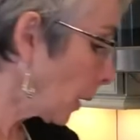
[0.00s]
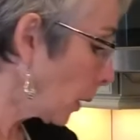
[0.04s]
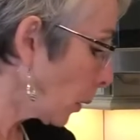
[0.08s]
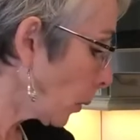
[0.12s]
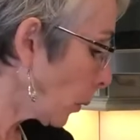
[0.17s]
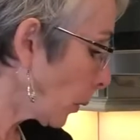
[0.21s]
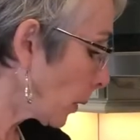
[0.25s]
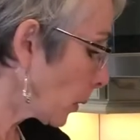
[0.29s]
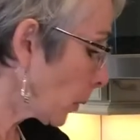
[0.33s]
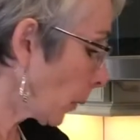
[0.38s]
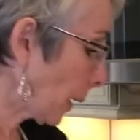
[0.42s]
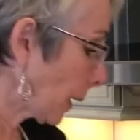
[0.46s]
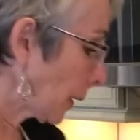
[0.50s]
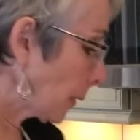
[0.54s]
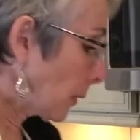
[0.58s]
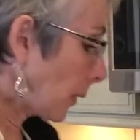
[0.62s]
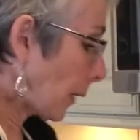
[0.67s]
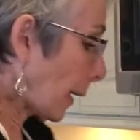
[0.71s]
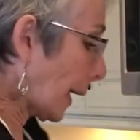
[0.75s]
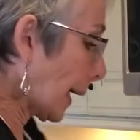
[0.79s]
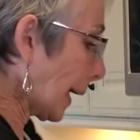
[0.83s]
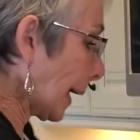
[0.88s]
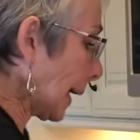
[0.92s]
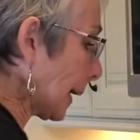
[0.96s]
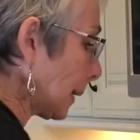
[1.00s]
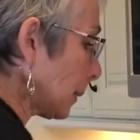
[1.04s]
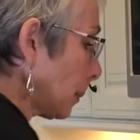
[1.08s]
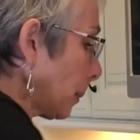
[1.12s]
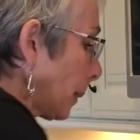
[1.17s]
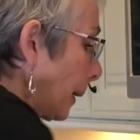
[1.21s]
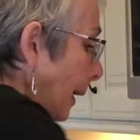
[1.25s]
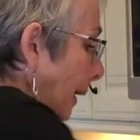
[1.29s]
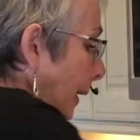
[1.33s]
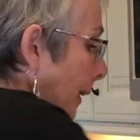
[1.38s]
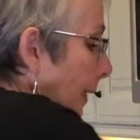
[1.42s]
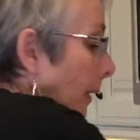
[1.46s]
We're going to add
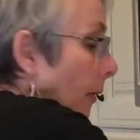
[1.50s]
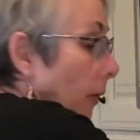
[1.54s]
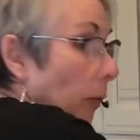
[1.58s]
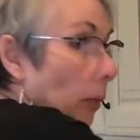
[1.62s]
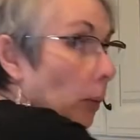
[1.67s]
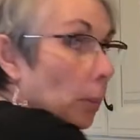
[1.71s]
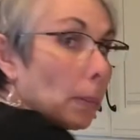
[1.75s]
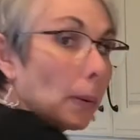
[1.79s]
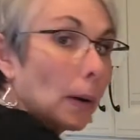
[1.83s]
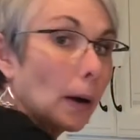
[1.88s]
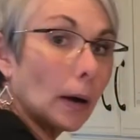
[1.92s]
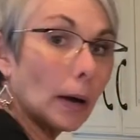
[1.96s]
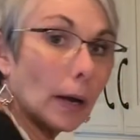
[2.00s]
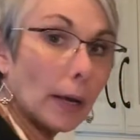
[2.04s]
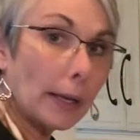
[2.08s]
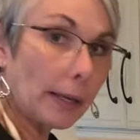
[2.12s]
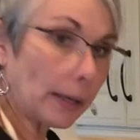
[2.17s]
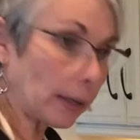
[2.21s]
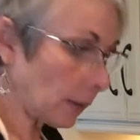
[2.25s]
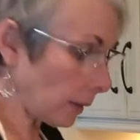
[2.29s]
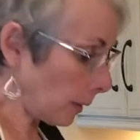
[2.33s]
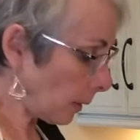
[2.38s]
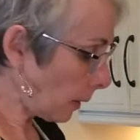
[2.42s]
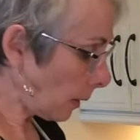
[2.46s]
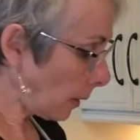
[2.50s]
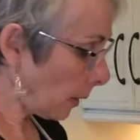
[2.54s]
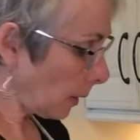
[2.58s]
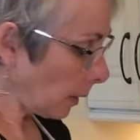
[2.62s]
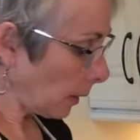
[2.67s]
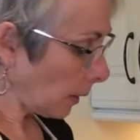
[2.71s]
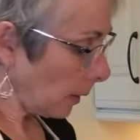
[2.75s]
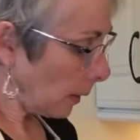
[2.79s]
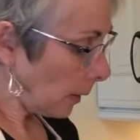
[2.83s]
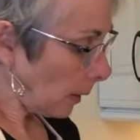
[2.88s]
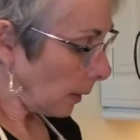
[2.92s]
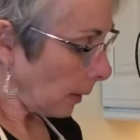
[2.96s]
back into the pot
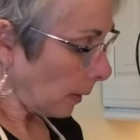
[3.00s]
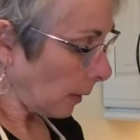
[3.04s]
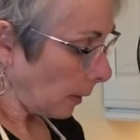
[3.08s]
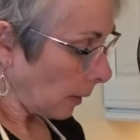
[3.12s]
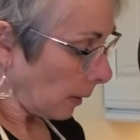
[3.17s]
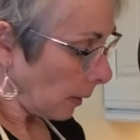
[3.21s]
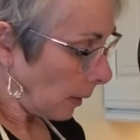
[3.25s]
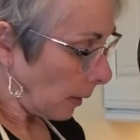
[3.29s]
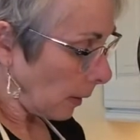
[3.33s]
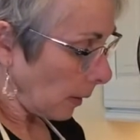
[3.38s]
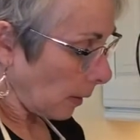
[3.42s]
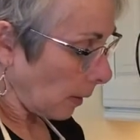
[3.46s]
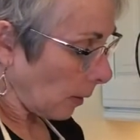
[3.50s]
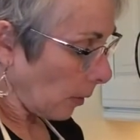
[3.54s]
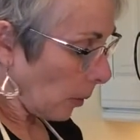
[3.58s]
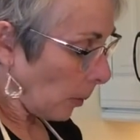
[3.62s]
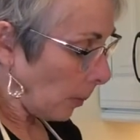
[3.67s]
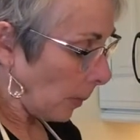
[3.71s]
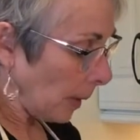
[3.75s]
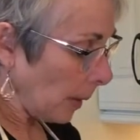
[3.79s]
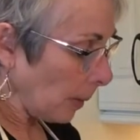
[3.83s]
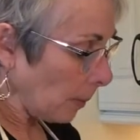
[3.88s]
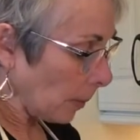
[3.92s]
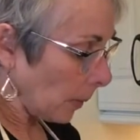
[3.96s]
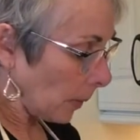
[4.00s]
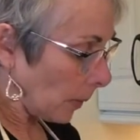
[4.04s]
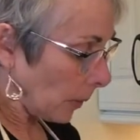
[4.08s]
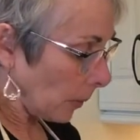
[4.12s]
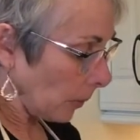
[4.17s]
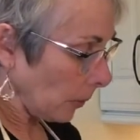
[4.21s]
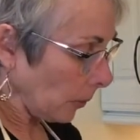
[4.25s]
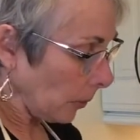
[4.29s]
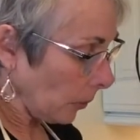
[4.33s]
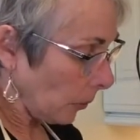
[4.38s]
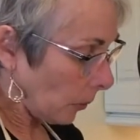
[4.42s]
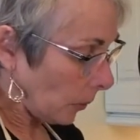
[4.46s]
our
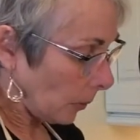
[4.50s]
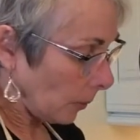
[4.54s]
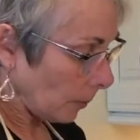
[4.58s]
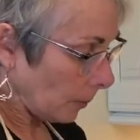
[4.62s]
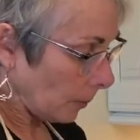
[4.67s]
meatballs,